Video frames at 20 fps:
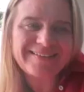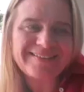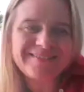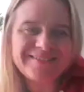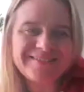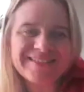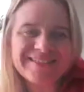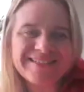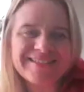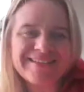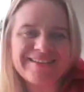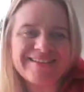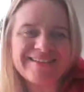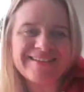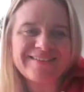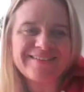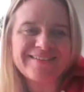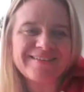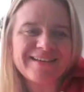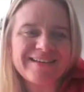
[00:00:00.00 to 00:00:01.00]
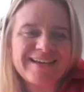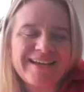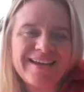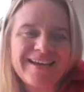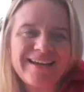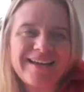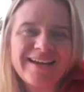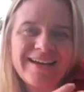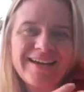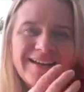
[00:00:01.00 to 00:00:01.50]
Understand.
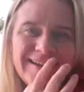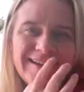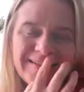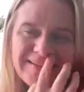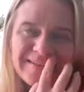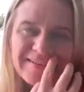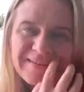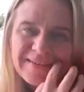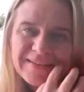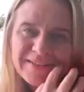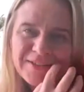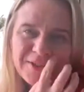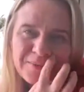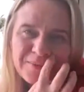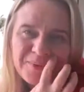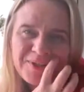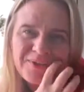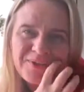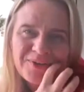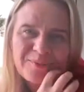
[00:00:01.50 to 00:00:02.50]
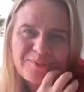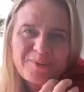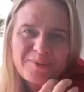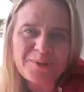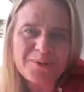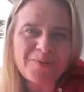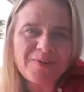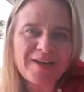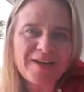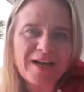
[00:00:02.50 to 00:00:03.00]
And shall we talk
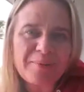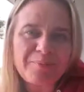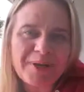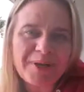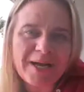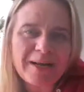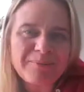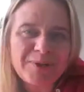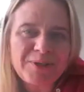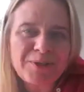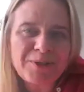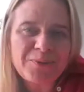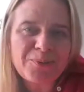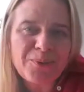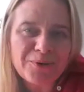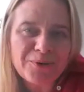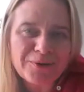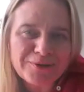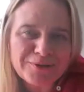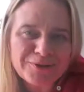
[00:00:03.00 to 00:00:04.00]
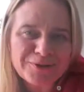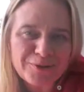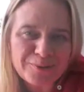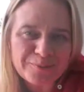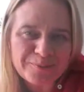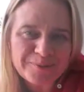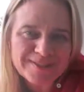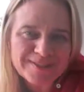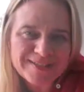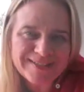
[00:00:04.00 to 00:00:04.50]
about the upcoming
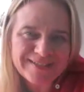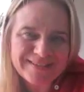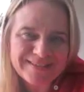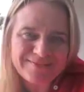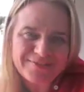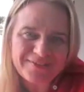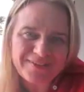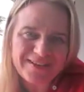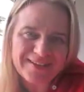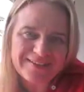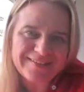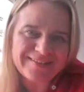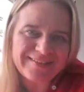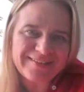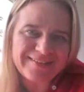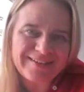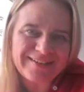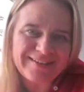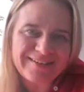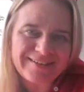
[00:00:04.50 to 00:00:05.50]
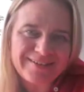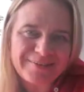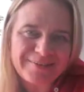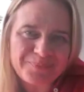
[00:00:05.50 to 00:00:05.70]
workshops, Van?